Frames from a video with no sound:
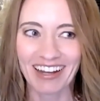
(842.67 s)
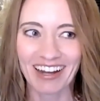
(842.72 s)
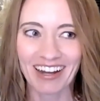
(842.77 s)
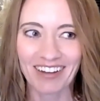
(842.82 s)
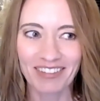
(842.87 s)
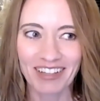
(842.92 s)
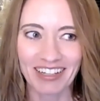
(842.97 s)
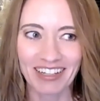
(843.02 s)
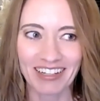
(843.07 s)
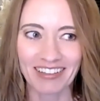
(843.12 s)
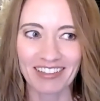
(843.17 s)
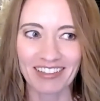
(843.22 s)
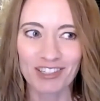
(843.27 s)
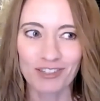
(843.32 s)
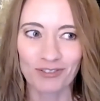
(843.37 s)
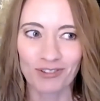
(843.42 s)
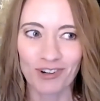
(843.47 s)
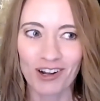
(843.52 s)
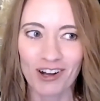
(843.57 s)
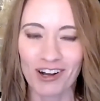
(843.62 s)
I'm getting this
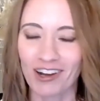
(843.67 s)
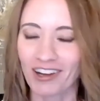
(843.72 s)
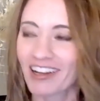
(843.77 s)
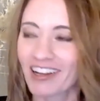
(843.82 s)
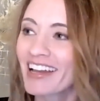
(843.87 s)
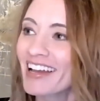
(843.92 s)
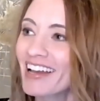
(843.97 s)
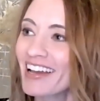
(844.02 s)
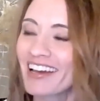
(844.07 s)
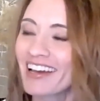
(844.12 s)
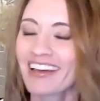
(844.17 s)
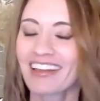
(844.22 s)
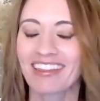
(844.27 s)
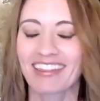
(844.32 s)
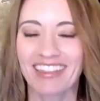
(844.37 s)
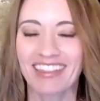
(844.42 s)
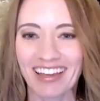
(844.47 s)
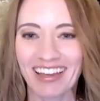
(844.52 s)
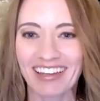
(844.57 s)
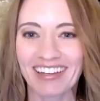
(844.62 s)
wrong.
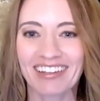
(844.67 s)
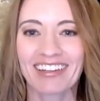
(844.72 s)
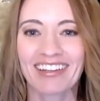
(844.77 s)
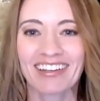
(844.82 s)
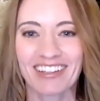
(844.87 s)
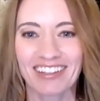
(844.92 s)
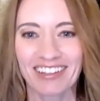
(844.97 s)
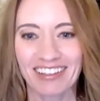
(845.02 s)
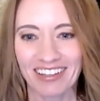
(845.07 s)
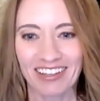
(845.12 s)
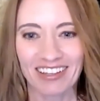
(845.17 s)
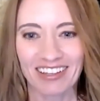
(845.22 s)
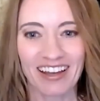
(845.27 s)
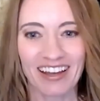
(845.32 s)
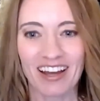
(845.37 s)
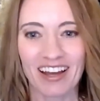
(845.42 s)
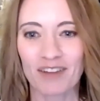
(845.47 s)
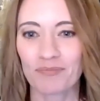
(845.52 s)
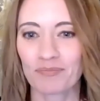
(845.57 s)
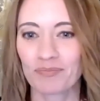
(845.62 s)
Then,
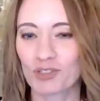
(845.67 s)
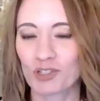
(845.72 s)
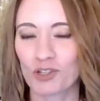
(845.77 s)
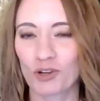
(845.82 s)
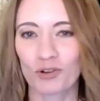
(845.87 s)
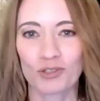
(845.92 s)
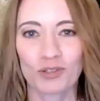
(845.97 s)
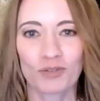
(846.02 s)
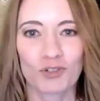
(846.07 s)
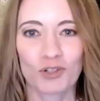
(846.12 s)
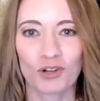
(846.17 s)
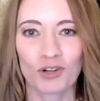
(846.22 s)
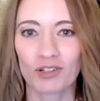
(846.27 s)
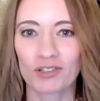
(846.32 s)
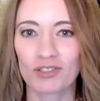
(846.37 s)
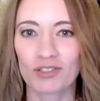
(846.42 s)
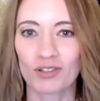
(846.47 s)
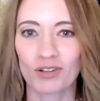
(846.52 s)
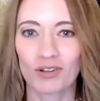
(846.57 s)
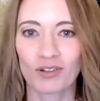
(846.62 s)
Joseph's your
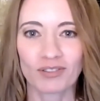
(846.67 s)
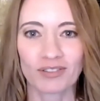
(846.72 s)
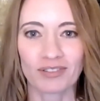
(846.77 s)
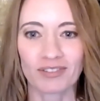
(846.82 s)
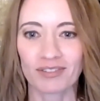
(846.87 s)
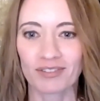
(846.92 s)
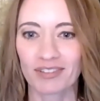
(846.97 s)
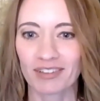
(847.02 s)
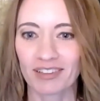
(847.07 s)
consultant.